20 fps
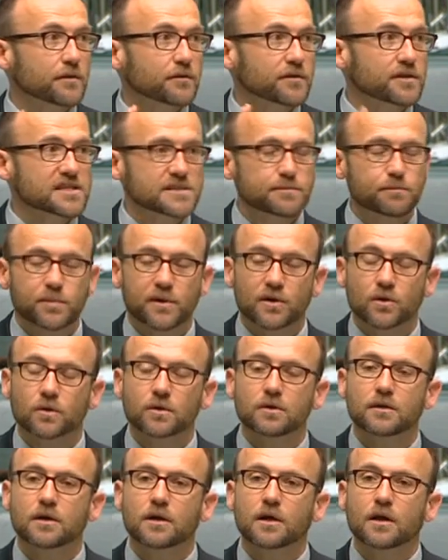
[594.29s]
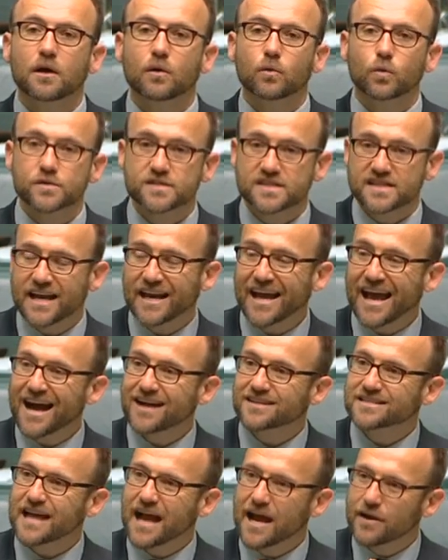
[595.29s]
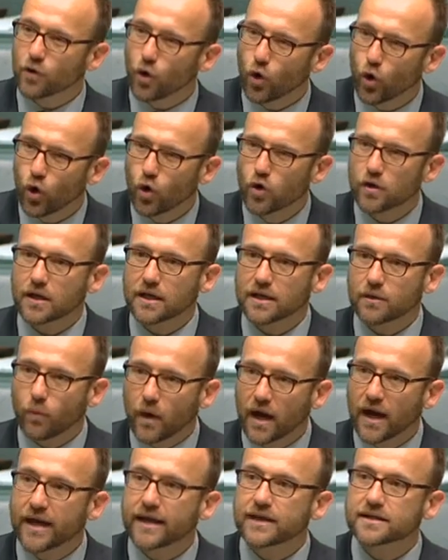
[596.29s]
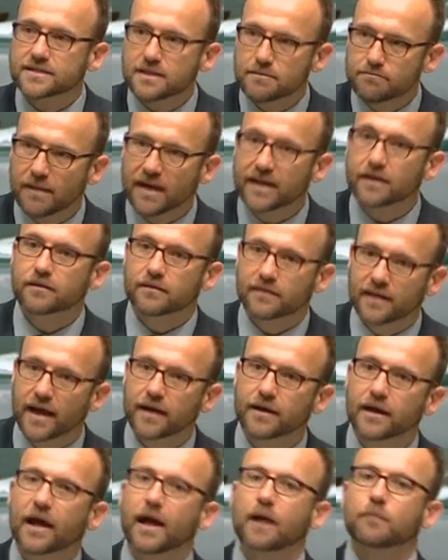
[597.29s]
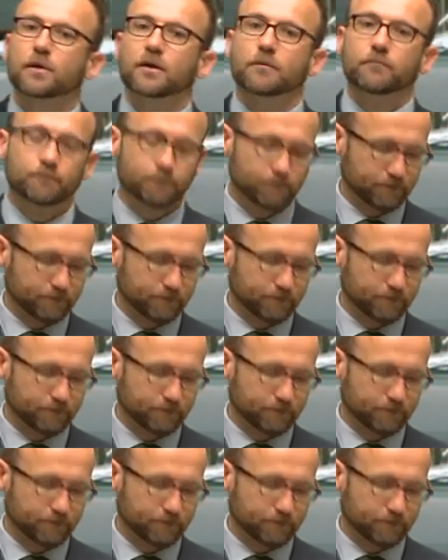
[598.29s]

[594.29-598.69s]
This bill will set out an orderly way to make that happen.